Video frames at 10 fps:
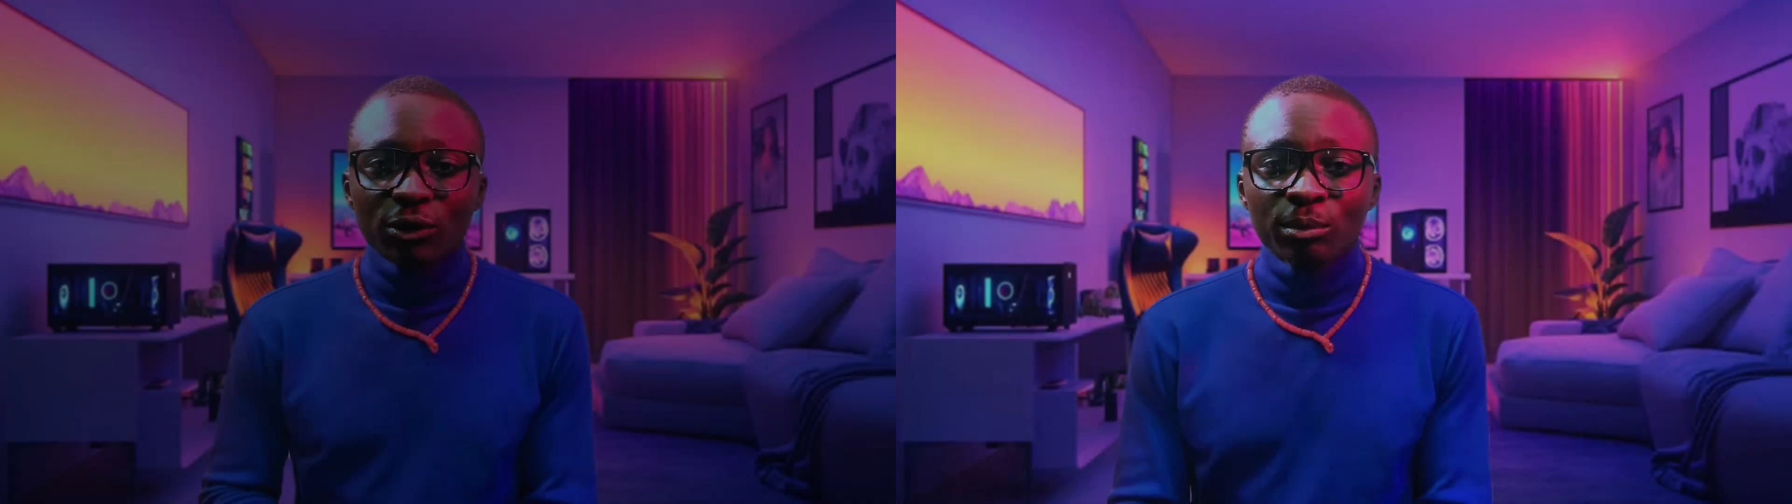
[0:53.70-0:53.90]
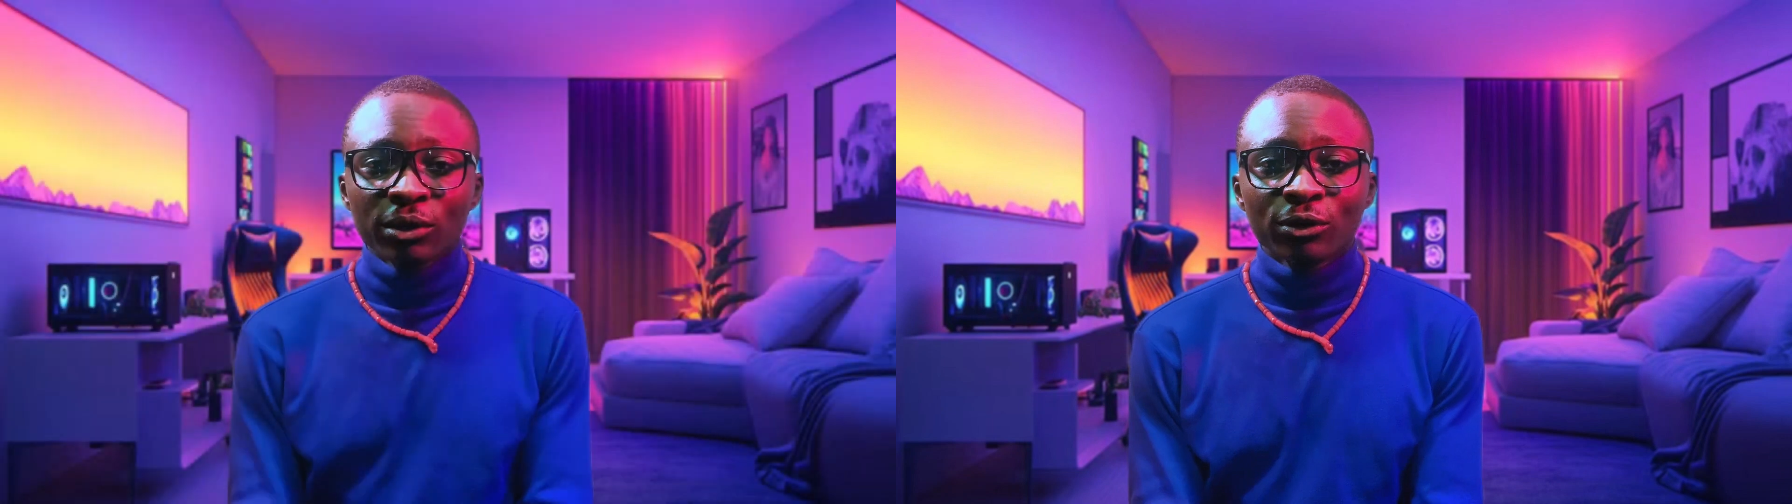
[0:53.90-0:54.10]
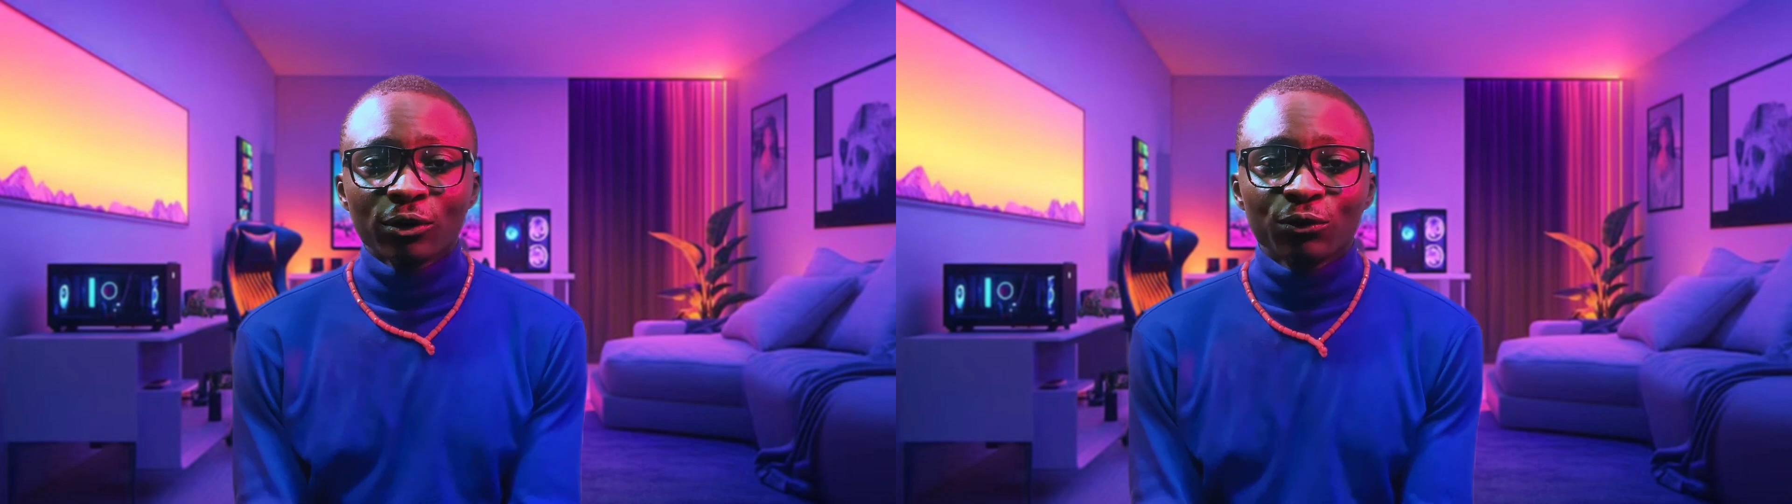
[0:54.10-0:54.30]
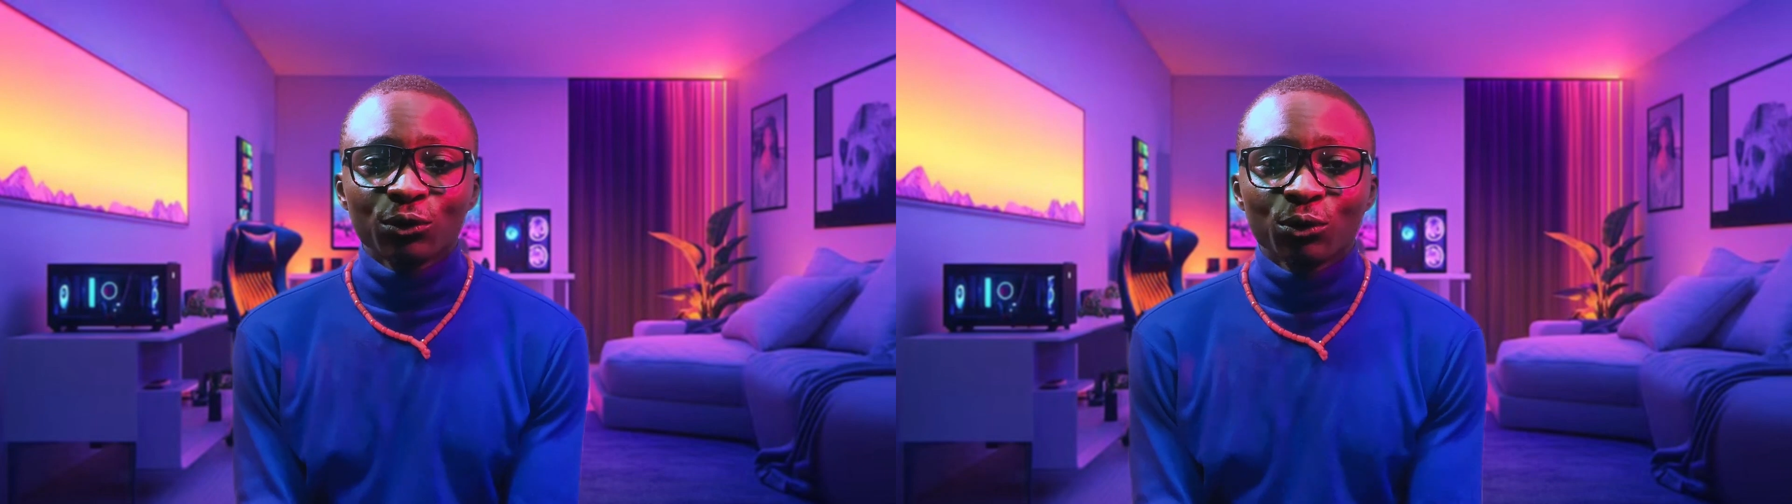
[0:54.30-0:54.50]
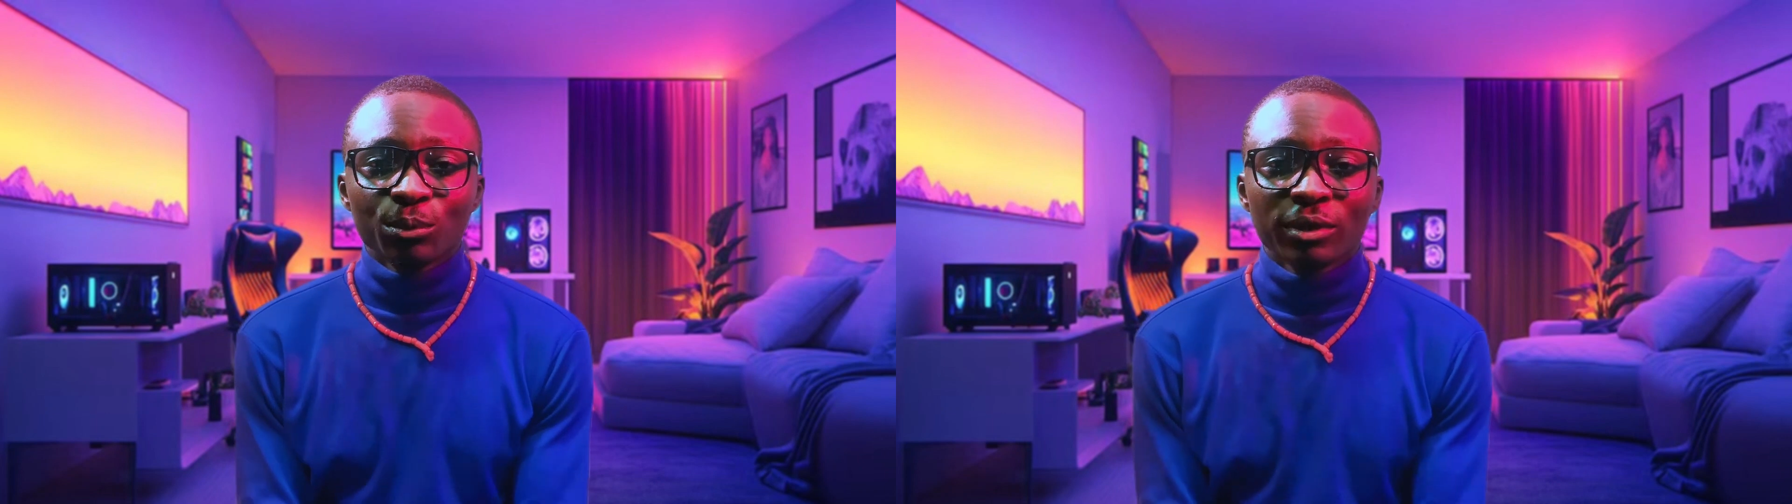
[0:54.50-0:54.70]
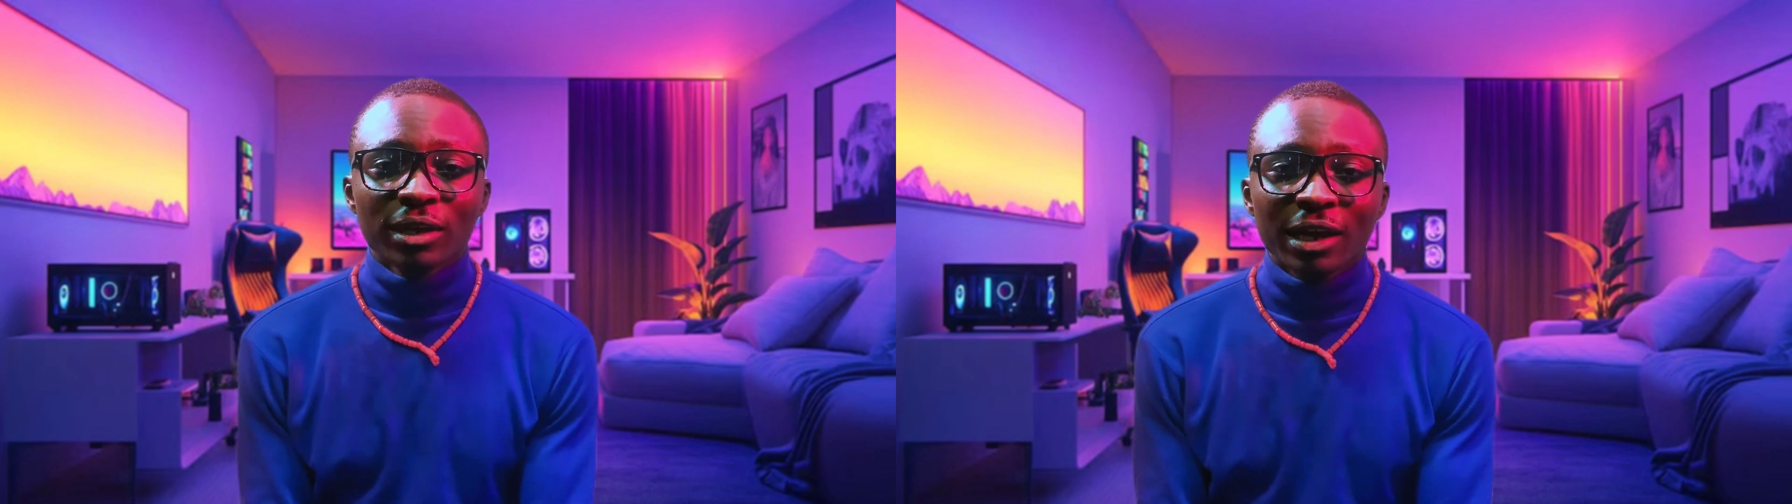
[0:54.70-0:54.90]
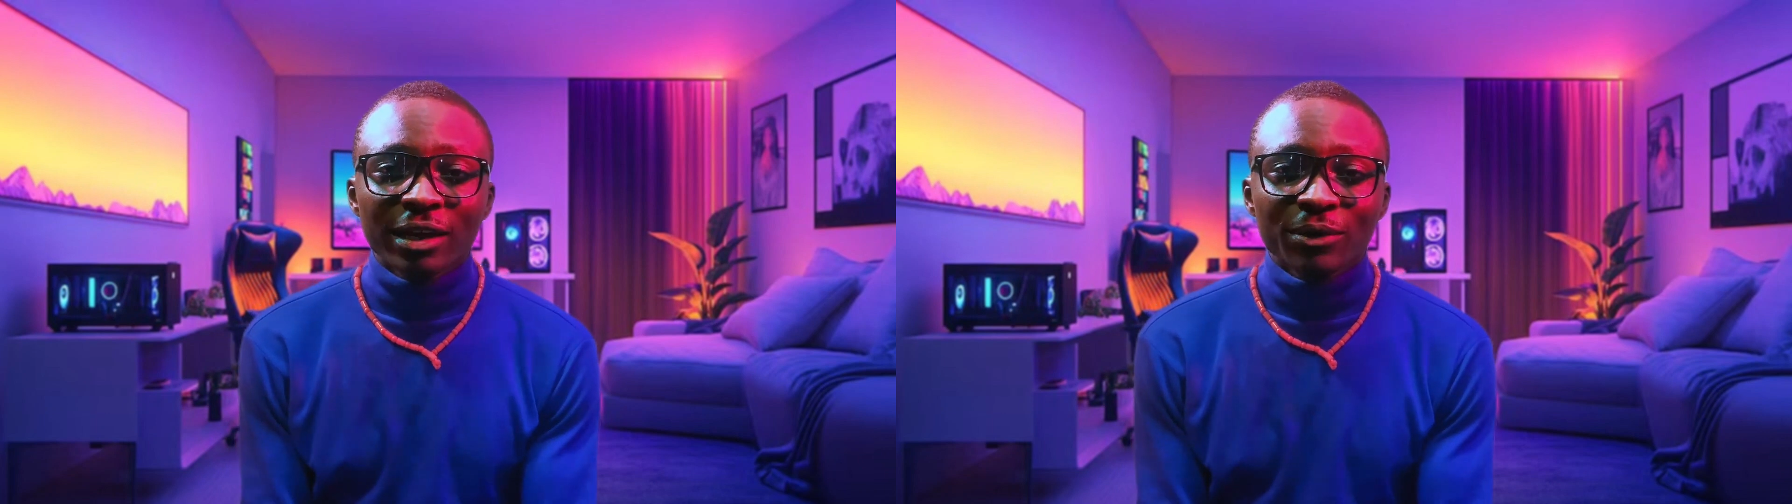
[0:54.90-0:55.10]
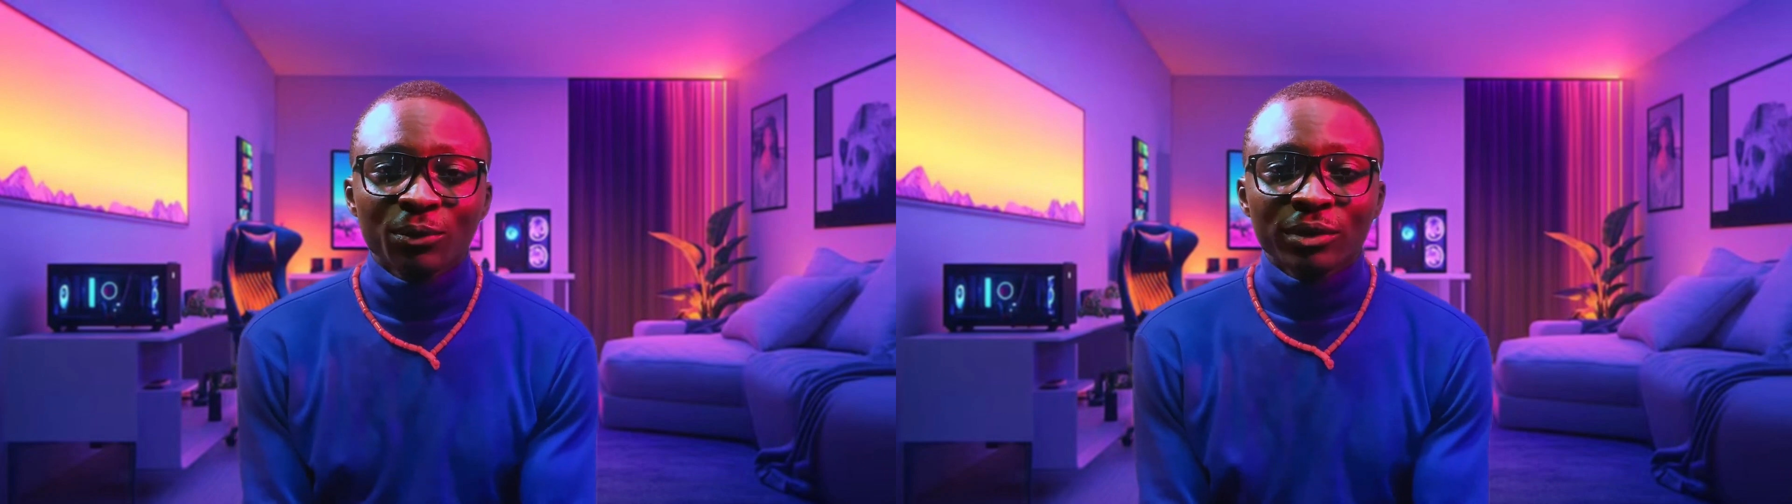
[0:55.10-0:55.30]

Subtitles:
know many of you will be like,